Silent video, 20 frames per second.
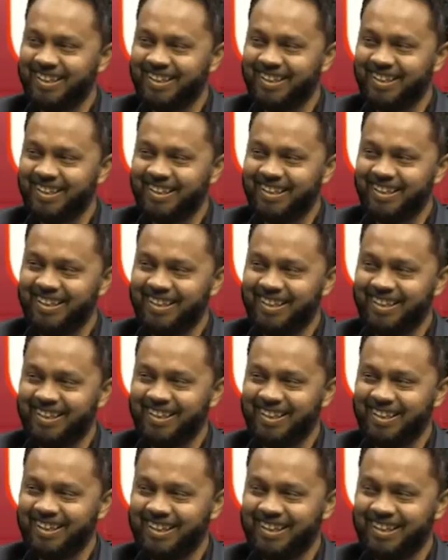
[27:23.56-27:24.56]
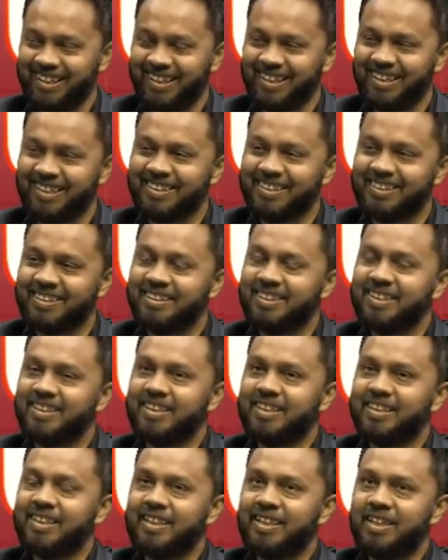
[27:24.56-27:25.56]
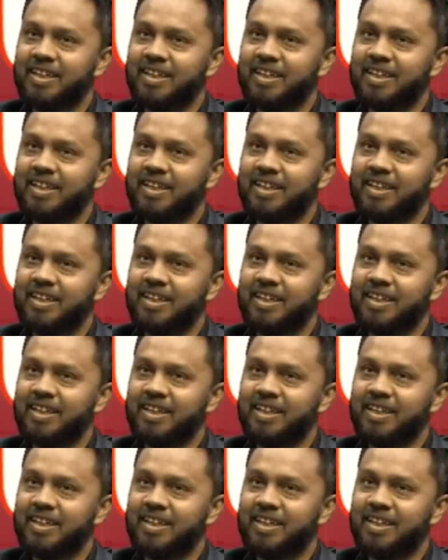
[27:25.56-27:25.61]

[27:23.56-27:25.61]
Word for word: get a lot of yeah. Yeah.